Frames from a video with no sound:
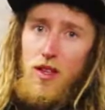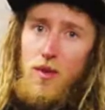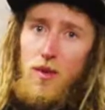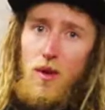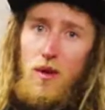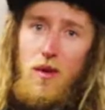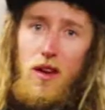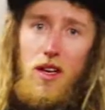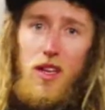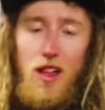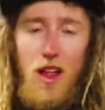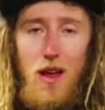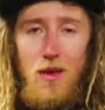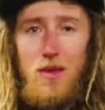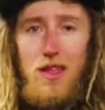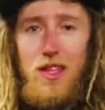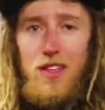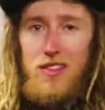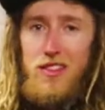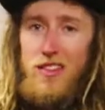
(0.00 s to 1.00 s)
when we're
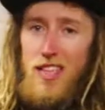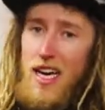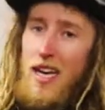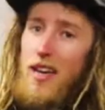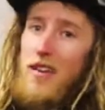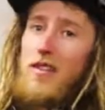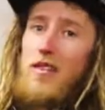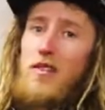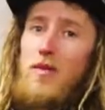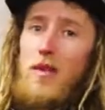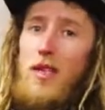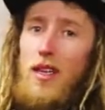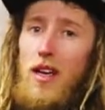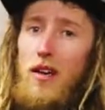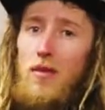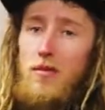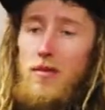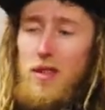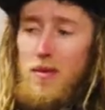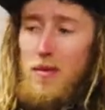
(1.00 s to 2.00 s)
climbing those towers, we
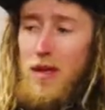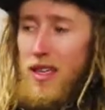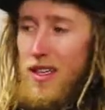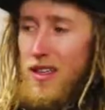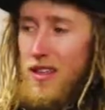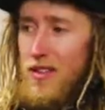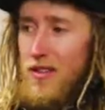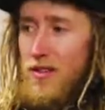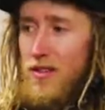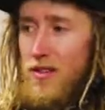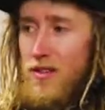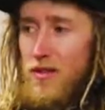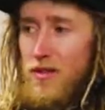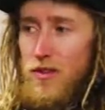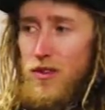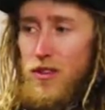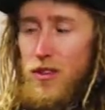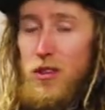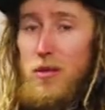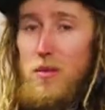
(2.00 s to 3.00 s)
hope to be
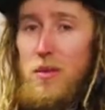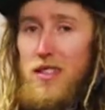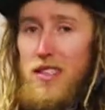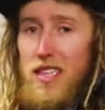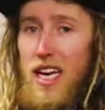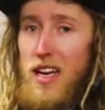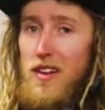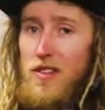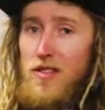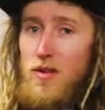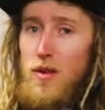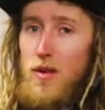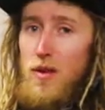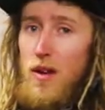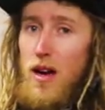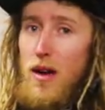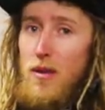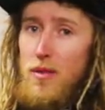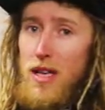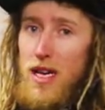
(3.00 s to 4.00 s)
super safe when we're
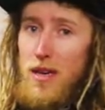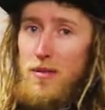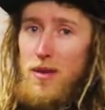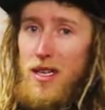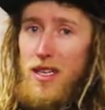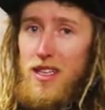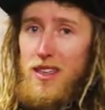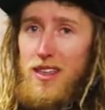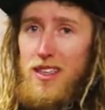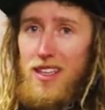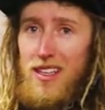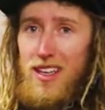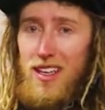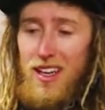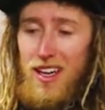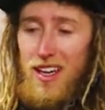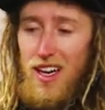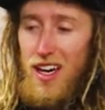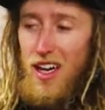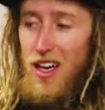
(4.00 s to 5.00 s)
up there, but in the
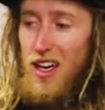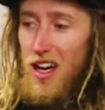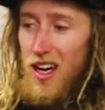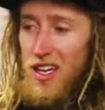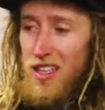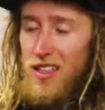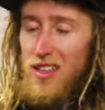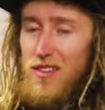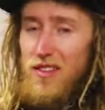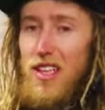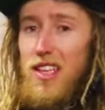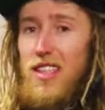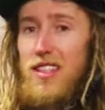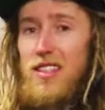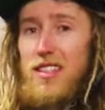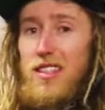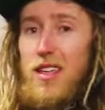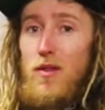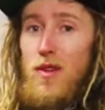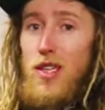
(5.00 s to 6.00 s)
unlikely event
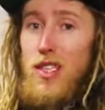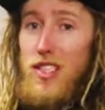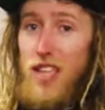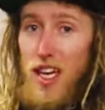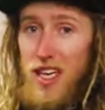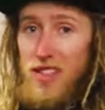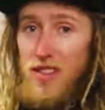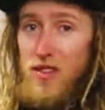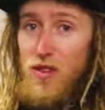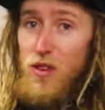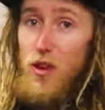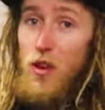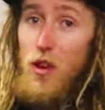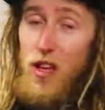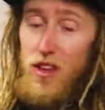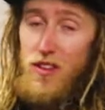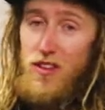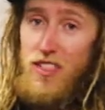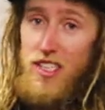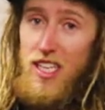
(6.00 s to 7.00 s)
someone does fall
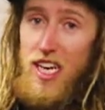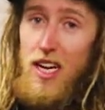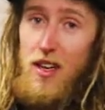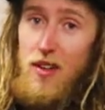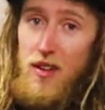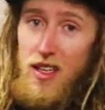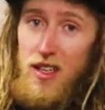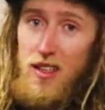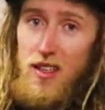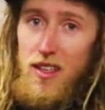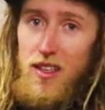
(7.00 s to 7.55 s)
off a tower,